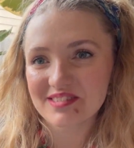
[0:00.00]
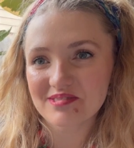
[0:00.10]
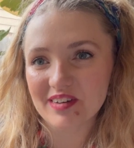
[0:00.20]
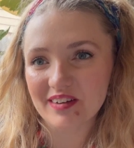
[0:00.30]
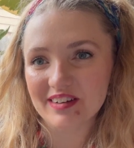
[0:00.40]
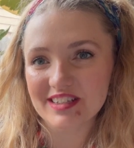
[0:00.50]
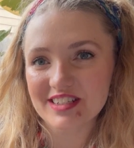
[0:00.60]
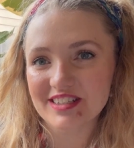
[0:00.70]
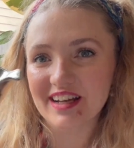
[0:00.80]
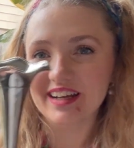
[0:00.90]
Very
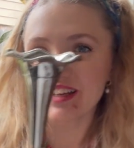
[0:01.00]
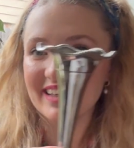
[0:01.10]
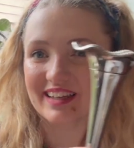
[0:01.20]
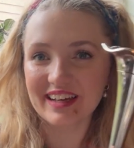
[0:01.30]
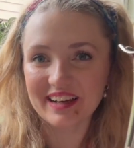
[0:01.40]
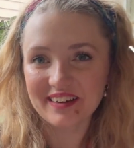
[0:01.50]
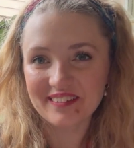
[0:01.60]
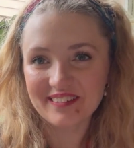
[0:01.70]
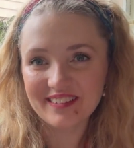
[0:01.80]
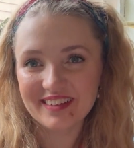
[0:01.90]
shiny
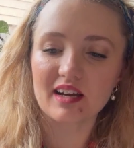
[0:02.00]
now.